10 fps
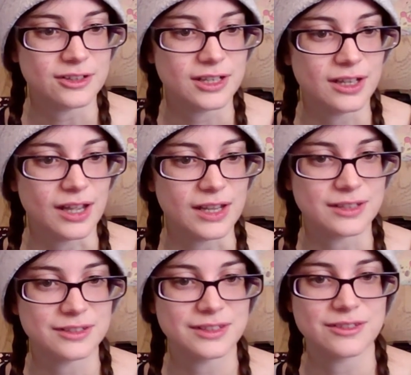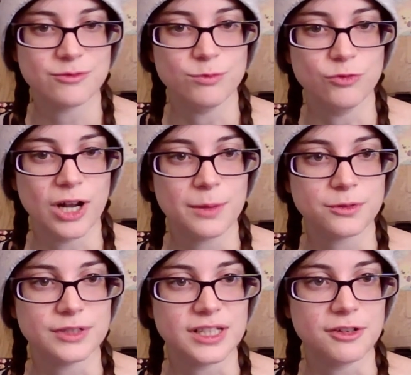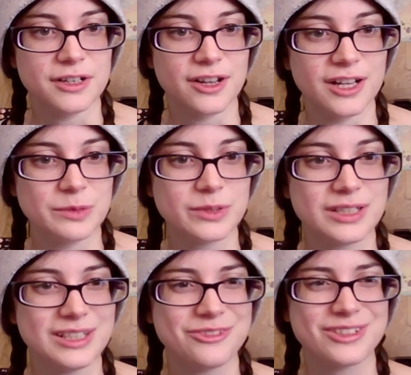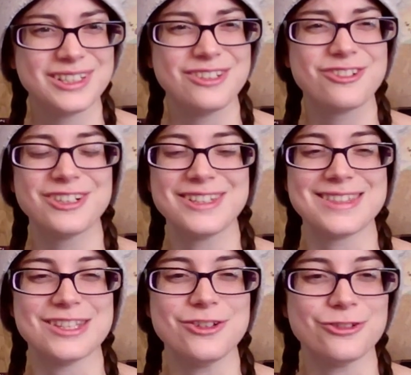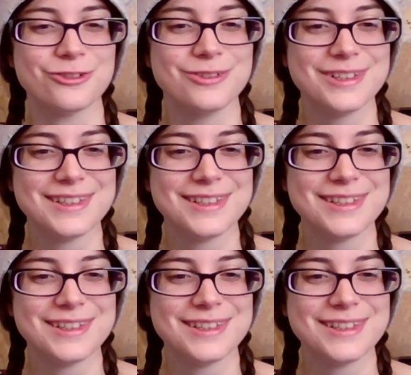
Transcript: Okay, robbery going on. What are you gonna do?